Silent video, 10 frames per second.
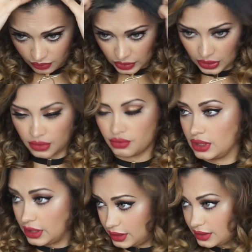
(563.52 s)
I'm going to
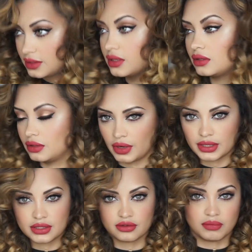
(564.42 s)
release the
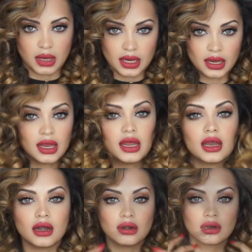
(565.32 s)
rest of my
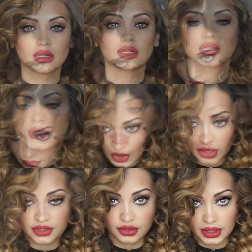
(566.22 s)
hair.
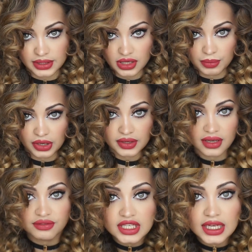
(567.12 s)
As you can see, because
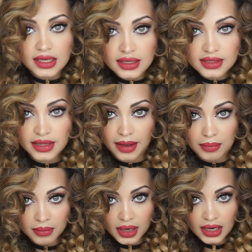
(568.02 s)
I've teased
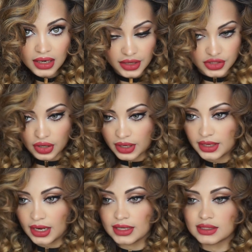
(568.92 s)
them, it's got
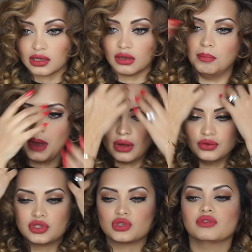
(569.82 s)
a nice little
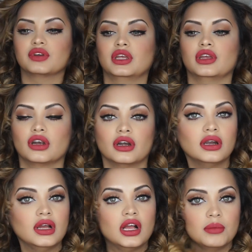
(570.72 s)
bounce over
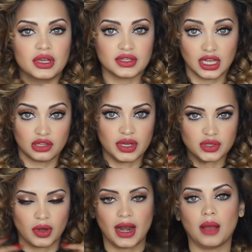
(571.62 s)
here, because
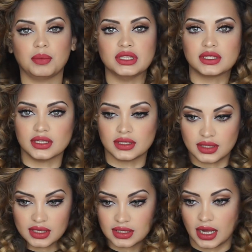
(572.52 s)
otherwise what happens
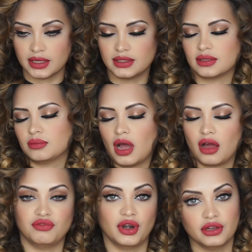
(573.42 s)
is the sides
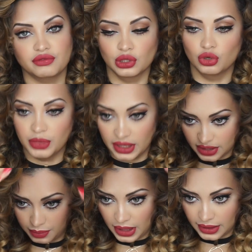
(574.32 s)
are very
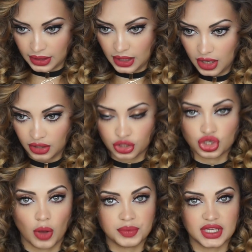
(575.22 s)
voluminous but the
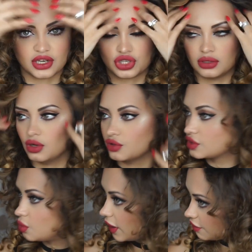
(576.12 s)
top section
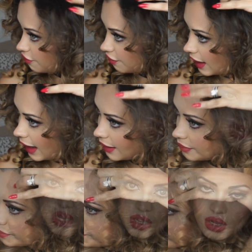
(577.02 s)
looks quite
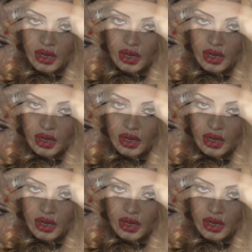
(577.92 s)
flat.